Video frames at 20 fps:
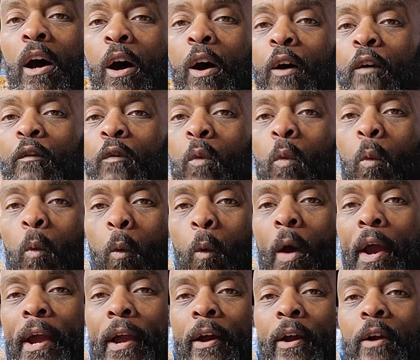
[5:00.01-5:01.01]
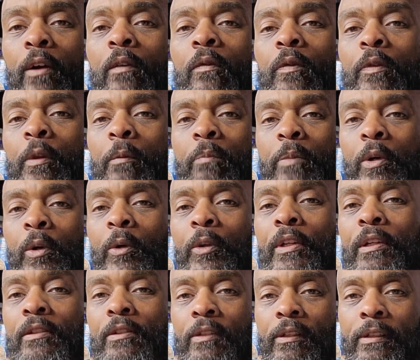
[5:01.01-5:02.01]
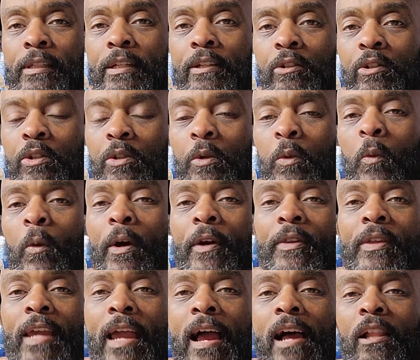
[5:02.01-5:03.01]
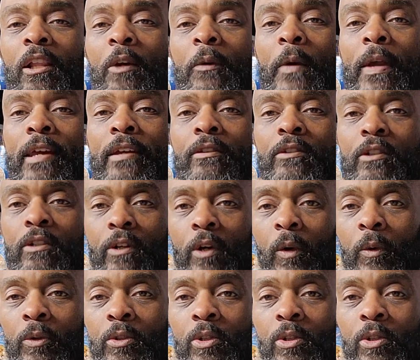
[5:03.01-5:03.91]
of where the buildings lead to, where the alleyways go